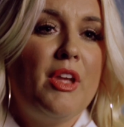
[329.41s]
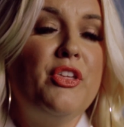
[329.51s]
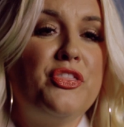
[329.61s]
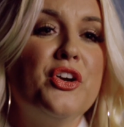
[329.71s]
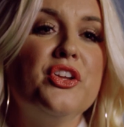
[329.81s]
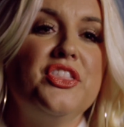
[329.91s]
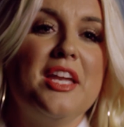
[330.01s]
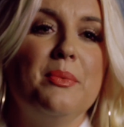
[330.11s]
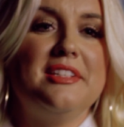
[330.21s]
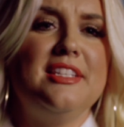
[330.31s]
The third
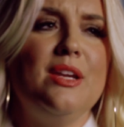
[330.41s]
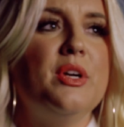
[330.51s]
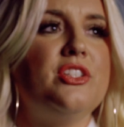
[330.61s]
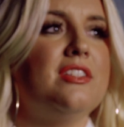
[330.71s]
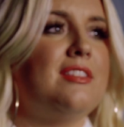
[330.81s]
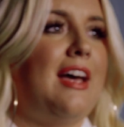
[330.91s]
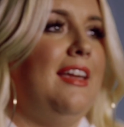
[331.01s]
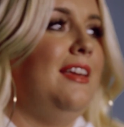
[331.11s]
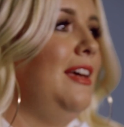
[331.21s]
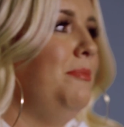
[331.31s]
thing we see, which is,
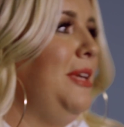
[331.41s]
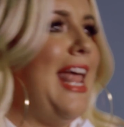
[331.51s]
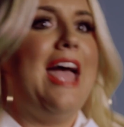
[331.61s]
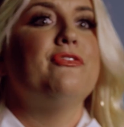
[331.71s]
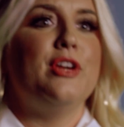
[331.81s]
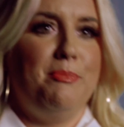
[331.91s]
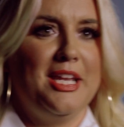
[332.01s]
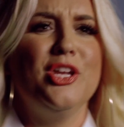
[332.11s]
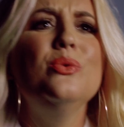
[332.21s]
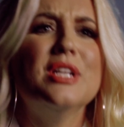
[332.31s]
I mean,
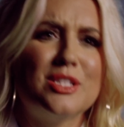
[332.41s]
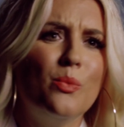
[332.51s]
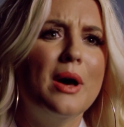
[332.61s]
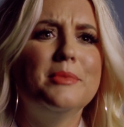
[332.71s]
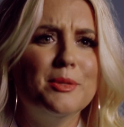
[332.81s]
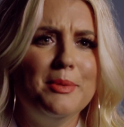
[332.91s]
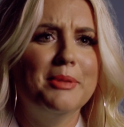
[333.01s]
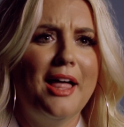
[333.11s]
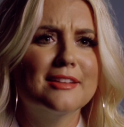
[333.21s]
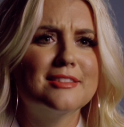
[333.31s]
everybody, who doesn't want to be
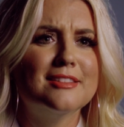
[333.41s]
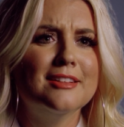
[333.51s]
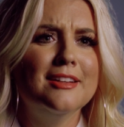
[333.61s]
blessed?